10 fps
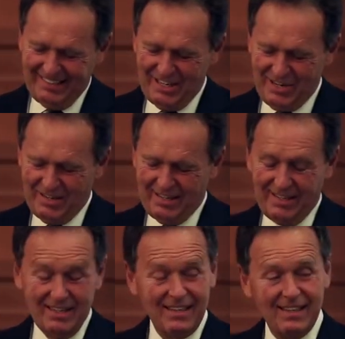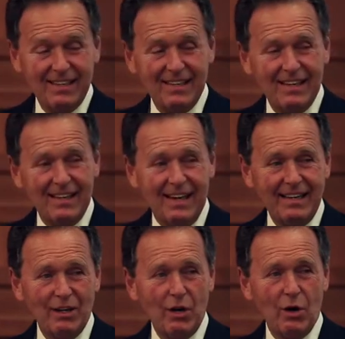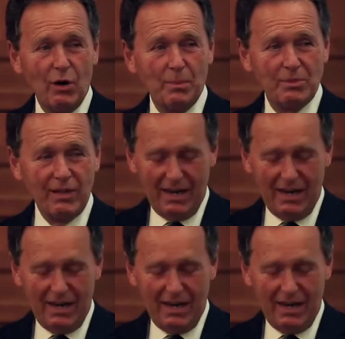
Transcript: You know, and I know Herb's,